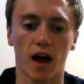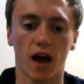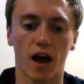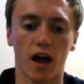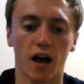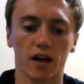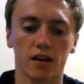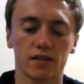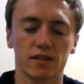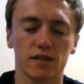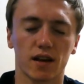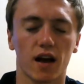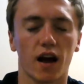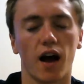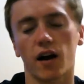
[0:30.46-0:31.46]
and
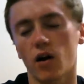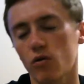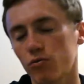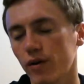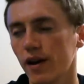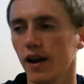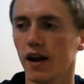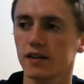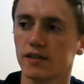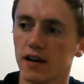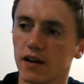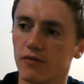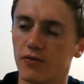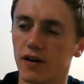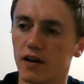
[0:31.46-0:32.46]
I don't really like to
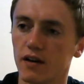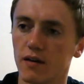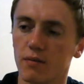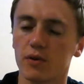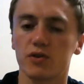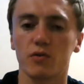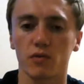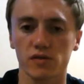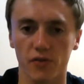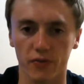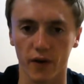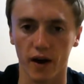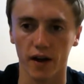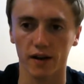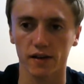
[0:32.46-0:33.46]
interfere, but she was a
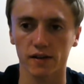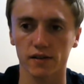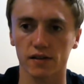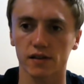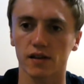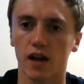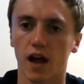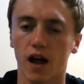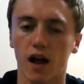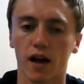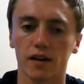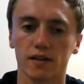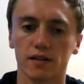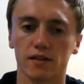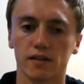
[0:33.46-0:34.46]
friend,
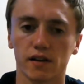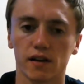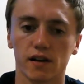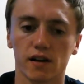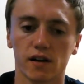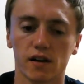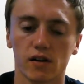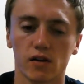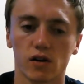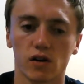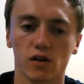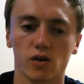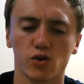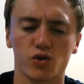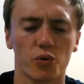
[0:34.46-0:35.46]
and
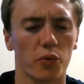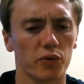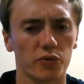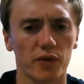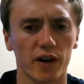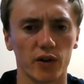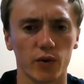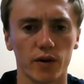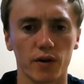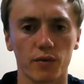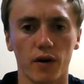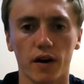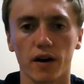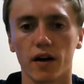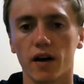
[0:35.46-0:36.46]
she wasn't really doing it
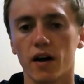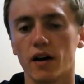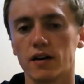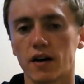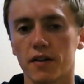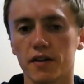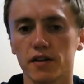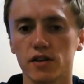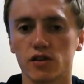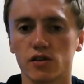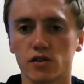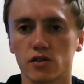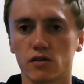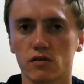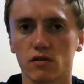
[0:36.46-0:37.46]
right. Now, this
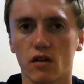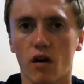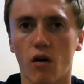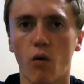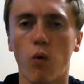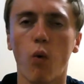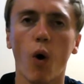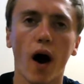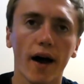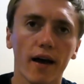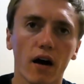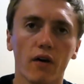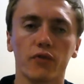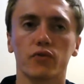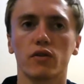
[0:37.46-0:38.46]
is quite
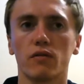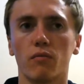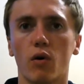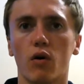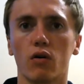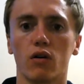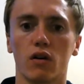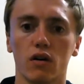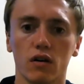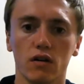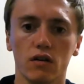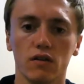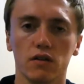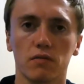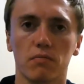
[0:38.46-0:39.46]
often more
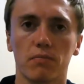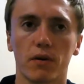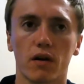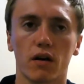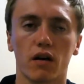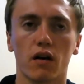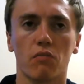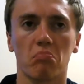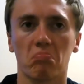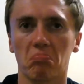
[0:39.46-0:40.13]
girls, but